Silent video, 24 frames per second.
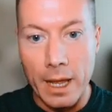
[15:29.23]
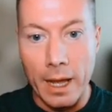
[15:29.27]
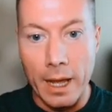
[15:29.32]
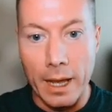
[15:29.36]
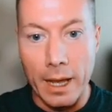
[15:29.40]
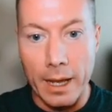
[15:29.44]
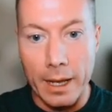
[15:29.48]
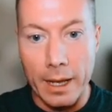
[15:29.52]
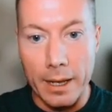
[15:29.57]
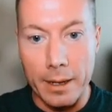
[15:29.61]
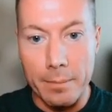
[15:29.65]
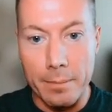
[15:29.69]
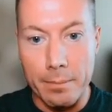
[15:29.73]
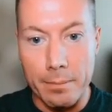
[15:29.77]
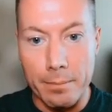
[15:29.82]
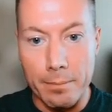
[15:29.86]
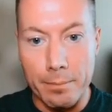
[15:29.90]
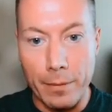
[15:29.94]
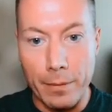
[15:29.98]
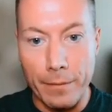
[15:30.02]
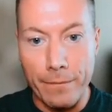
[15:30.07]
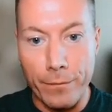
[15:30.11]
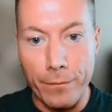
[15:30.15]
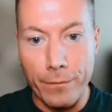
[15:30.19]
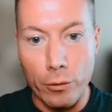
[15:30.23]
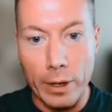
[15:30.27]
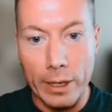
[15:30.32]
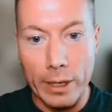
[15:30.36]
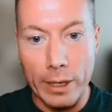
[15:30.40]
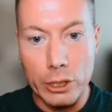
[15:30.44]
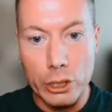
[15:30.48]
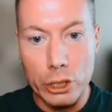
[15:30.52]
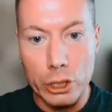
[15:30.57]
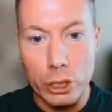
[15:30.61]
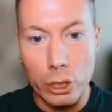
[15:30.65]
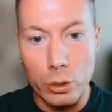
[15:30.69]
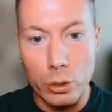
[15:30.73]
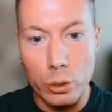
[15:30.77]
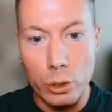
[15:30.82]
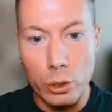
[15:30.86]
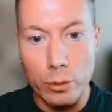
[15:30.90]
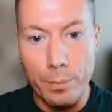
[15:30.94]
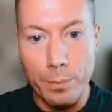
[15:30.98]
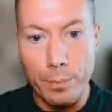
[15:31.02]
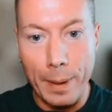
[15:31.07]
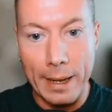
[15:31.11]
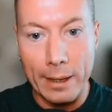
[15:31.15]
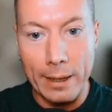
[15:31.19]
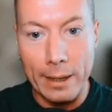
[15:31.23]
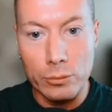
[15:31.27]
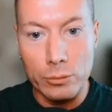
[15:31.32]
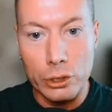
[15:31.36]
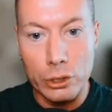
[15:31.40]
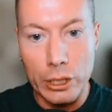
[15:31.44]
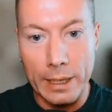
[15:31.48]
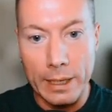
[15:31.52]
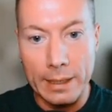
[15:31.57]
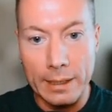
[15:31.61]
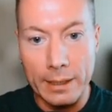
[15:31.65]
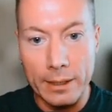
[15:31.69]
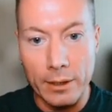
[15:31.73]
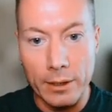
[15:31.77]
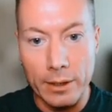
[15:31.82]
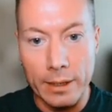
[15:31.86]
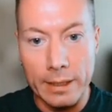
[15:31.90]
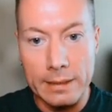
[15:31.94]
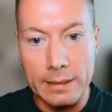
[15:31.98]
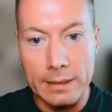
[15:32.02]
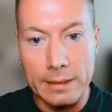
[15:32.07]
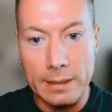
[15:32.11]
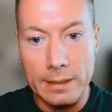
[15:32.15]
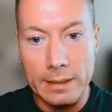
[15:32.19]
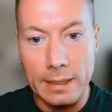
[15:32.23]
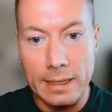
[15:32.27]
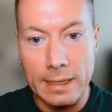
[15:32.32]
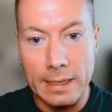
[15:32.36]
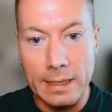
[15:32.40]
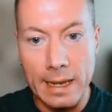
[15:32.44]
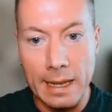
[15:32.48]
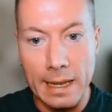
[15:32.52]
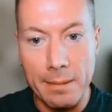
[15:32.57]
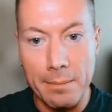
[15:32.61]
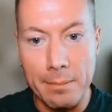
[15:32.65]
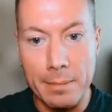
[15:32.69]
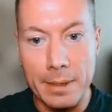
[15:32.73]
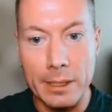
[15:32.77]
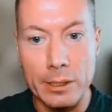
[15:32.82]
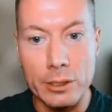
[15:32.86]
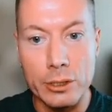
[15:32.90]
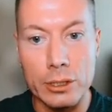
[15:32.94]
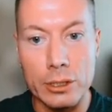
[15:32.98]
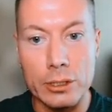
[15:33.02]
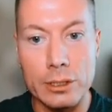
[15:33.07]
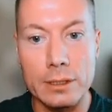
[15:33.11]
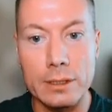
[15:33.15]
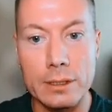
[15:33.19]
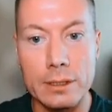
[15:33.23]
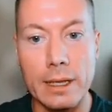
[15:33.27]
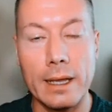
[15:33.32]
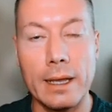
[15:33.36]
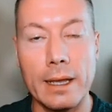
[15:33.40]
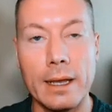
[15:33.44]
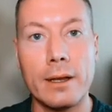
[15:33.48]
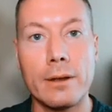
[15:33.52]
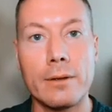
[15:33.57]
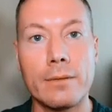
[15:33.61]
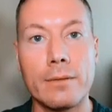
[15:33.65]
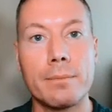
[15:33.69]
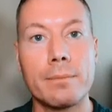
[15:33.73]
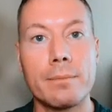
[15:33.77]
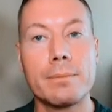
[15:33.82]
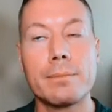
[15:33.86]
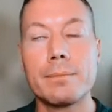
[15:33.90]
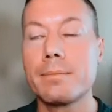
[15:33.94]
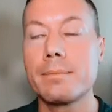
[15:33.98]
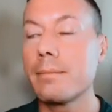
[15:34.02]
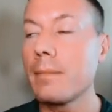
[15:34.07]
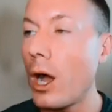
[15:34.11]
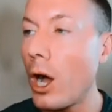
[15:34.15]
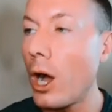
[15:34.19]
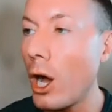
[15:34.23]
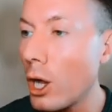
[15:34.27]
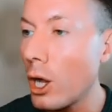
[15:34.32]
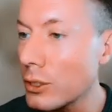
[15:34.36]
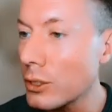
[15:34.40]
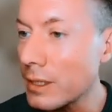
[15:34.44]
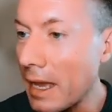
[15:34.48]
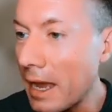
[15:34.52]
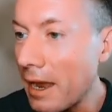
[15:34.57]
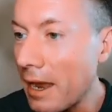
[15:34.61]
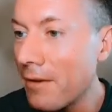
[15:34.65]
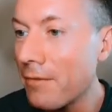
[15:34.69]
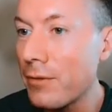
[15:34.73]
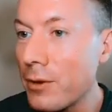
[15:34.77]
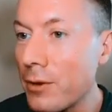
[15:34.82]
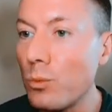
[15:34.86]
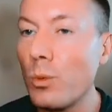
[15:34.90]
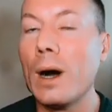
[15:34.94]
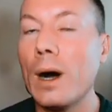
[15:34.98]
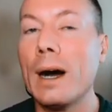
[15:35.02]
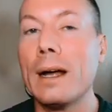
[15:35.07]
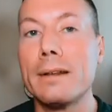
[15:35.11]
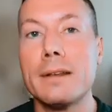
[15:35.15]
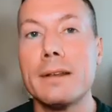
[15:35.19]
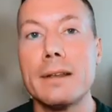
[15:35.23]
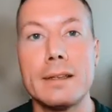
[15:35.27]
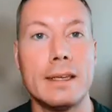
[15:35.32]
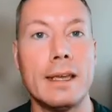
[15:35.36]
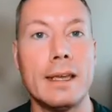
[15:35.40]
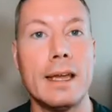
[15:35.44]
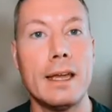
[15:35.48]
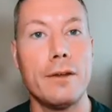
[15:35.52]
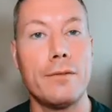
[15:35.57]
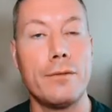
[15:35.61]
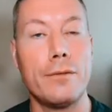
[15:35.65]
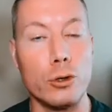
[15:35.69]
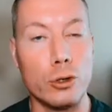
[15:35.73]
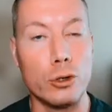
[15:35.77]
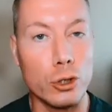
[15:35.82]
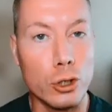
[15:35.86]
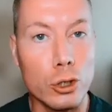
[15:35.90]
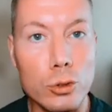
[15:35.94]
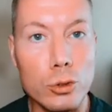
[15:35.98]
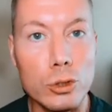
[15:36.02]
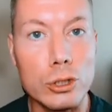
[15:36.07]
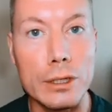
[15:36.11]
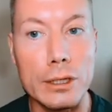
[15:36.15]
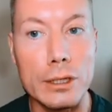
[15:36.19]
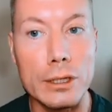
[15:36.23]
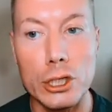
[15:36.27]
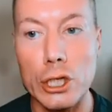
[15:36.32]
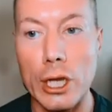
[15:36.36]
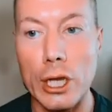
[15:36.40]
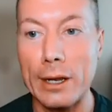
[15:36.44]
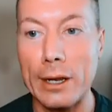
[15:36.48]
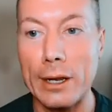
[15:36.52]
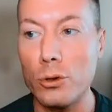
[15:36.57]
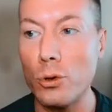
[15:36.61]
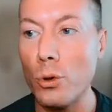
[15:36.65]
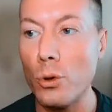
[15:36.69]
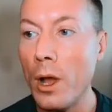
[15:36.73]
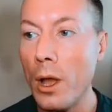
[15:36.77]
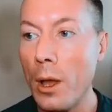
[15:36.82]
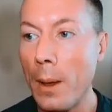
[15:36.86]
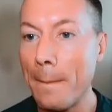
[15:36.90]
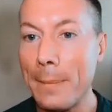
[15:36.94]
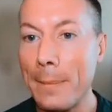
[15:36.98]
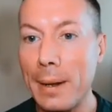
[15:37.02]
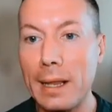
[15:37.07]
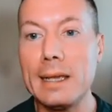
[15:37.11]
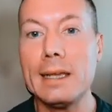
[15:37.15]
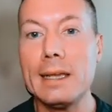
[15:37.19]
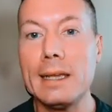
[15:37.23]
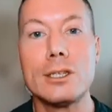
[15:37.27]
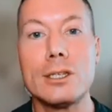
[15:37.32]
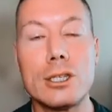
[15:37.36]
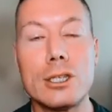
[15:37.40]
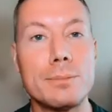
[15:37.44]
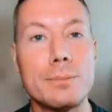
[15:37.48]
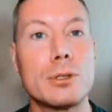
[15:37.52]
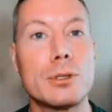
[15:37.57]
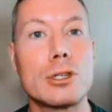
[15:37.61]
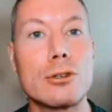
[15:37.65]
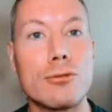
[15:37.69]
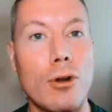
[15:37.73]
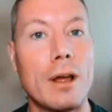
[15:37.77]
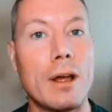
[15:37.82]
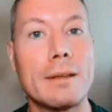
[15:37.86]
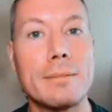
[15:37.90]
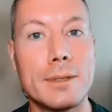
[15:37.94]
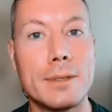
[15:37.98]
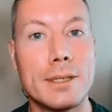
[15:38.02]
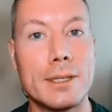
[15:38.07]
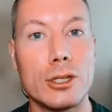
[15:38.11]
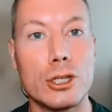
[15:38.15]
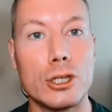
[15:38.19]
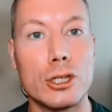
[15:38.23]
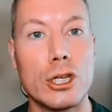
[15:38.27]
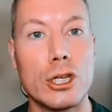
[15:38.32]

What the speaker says: Before I show you pound yen, guys, let me just ask everyone, yeah, if you're new to the channel, please subscribe to the